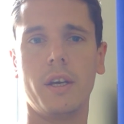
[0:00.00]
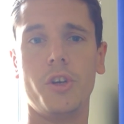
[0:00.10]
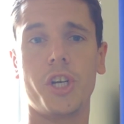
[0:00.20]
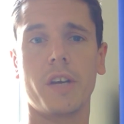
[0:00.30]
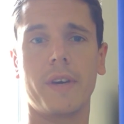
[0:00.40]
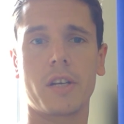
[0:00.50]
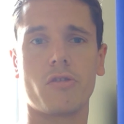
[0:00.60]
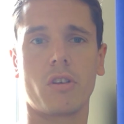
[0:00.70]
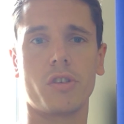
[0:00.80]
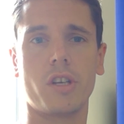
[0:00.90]
You should give
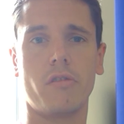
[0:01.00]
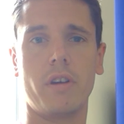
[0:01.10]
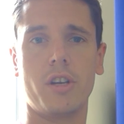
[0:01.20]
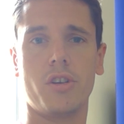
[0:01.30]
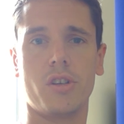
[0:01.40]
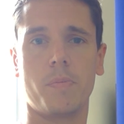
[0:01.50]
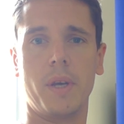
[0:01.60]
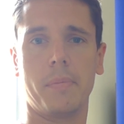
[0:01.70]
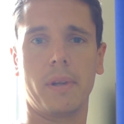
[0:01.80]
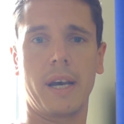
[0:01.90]
extra consideration to
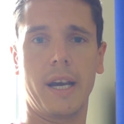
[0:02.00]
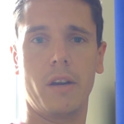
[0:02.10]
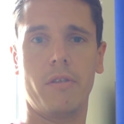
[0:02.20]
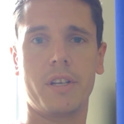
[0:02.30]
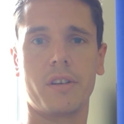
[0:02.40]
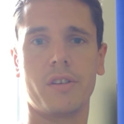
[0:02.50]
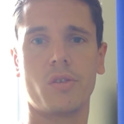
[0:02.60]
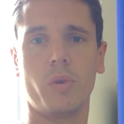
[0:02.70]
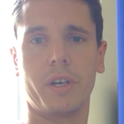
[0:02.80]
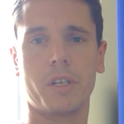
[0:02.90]
people at higher risk and
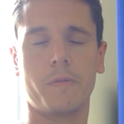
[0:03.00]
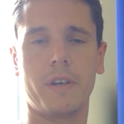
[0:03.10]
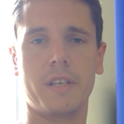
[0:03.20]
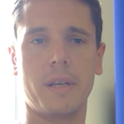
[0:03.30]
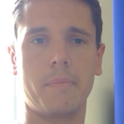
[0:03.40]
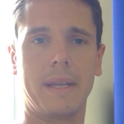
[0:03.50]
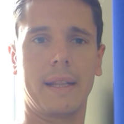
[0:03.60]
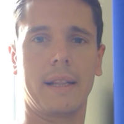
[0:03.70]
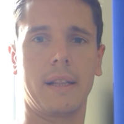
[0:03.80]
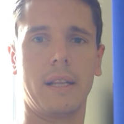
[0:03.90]
to workers facing
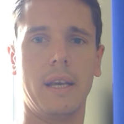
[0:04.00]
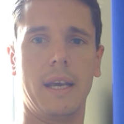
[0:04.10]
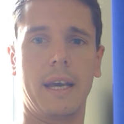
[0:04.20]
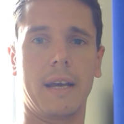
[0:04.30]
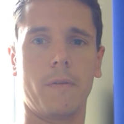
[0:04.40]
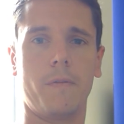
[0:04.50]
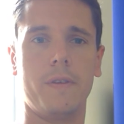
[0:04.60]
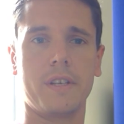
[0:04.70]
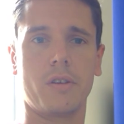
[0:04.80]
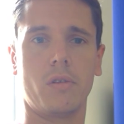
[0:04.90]
mental and
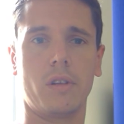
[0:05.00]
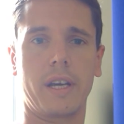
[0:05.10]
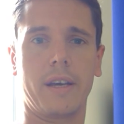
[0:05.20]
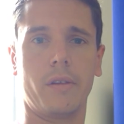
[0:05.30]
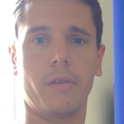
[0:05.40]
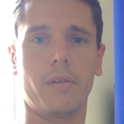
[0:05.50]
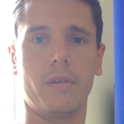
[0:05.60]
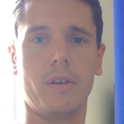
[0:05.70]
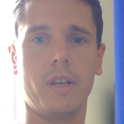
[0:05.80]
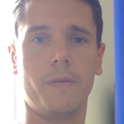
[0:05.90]
physical health
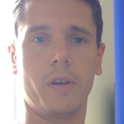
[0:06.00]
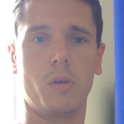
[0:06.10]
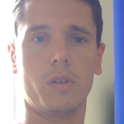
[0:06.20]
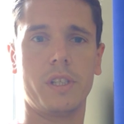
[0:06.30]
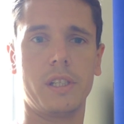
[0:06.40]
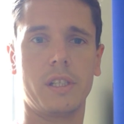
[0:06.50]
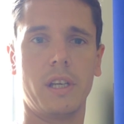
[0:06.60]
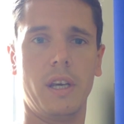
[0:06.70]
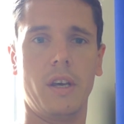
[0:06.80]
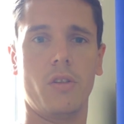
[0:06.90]
difficulties.
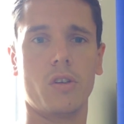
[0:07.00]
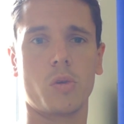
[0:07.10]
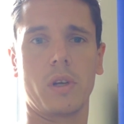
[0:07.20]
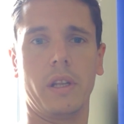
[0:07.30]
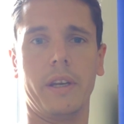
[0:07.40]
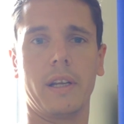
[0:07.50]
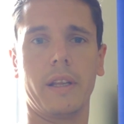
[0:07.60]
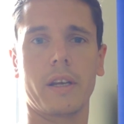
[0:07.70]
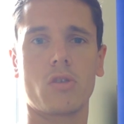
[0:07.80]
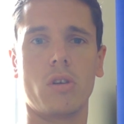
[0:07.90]
Those who are
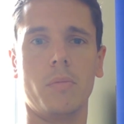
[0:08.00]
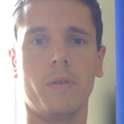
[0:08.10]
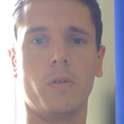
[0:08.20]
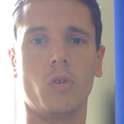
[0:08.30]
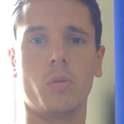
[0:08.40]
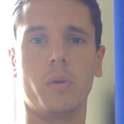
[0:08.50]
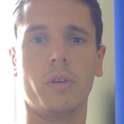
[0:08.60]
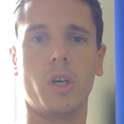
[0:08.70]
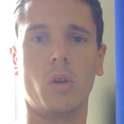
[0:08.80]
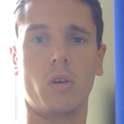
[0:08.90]
clinically extremely vulnerable
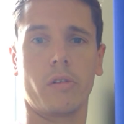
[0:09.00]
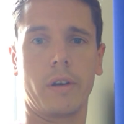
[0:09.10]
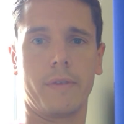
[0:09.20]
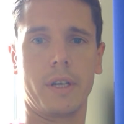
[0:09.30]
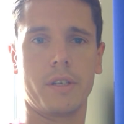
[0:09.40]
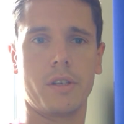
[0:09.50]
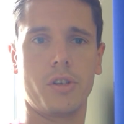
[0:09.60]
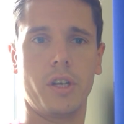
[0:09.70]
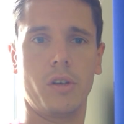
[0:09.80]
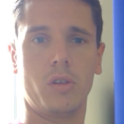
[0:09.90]
no longer advised to
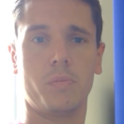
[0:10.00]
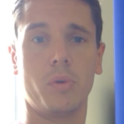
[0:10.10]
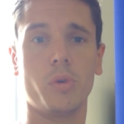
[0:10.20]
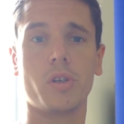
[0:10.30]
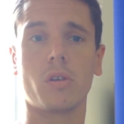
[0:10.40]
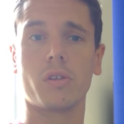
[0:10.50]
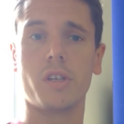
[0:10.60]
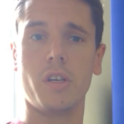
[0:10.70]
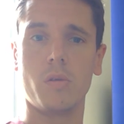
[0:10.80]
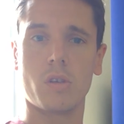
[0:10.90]
shield, but we should
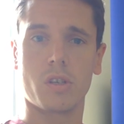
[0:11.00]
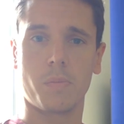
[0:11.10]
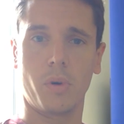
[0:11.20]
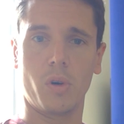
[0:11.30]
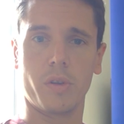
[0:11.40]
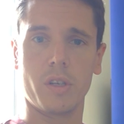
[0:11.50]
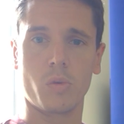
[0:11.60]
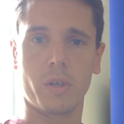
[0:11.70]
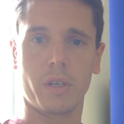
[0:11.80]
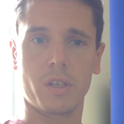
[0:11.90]
continue to support these
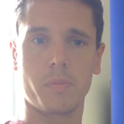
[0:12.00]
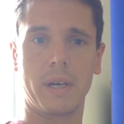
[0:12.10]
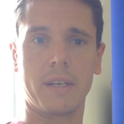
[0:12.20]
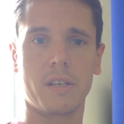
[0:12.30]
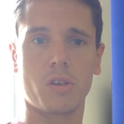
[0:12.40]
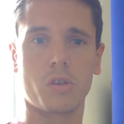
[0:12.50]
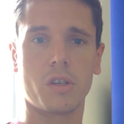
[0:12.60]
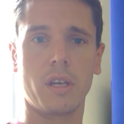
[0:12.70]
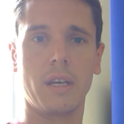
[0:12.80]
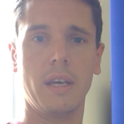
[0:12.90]
workers by
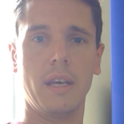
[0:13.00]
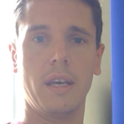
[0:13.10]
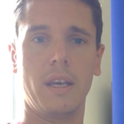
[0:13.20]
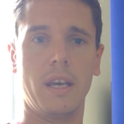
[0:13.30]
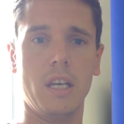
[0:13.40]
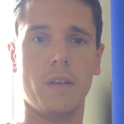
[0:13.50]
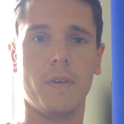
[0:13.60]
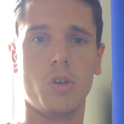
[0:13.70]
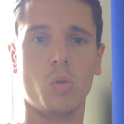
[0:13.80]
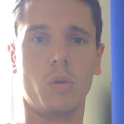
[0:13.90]
discussing
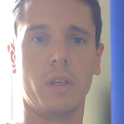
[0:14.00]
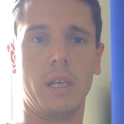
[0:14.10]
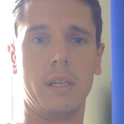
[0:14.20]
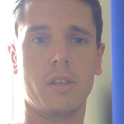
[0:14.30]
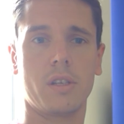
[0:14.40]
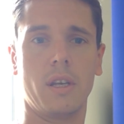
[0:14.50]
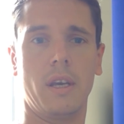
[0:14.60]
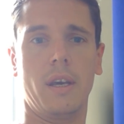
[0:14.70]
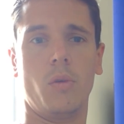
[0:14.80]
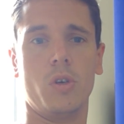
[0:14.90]
individual needs.
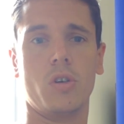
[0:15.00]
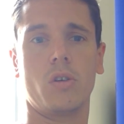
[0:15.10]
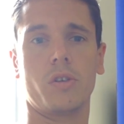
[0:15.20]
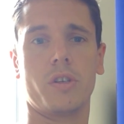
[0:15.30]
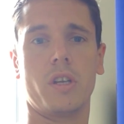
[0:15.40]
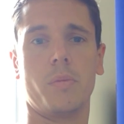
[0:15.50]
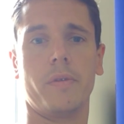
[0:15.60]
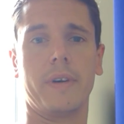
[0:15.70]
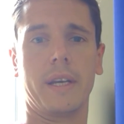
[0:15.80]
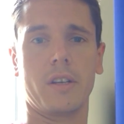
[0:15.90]
We should consider
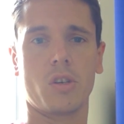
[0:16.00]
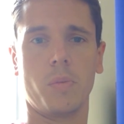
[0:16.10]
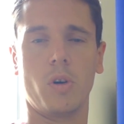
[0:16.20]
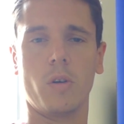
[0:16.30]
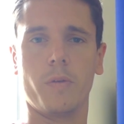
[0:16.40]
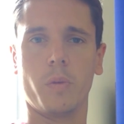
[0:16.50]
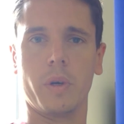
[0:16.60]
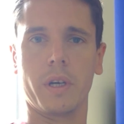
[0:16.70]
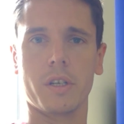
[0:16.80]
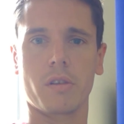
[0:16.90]
providing support for
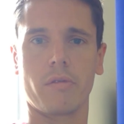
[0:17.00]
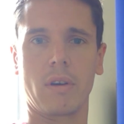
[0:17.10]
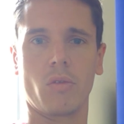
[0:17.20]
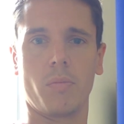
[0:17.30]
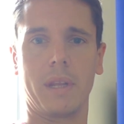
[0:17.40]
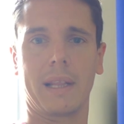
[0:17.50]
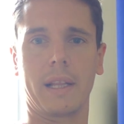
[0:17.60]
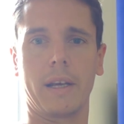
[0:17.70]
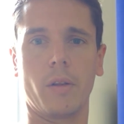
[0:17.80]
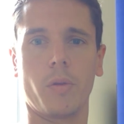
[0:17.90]
workers around mental
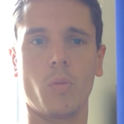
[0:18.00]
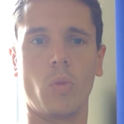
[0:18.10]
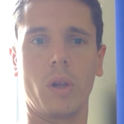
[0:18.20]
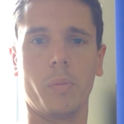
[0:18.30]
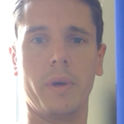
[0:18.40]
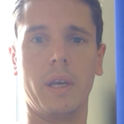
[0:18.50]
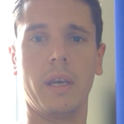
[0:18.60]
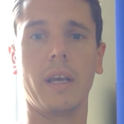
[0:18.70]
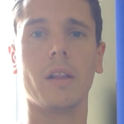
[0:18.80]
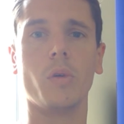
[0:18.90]
health and well-being,
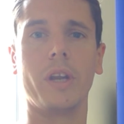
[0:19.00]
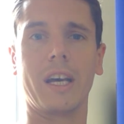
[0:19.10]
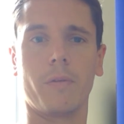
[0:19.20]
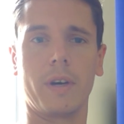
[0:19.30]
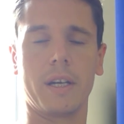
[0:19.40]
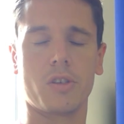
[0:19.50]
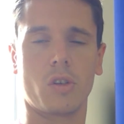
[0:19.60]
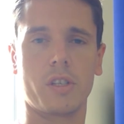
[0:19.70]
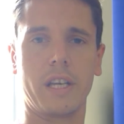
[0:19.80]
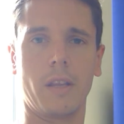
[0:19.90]
including advice
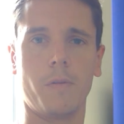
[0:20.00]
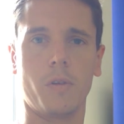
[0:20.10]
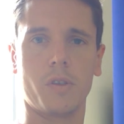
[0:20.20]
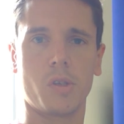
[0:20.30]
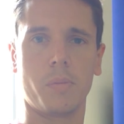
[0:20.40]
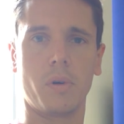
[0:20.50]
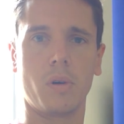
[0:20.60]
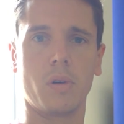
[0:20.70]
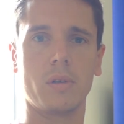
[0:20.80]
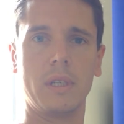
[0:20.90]
or telephone
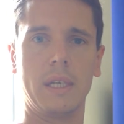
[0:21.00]
support.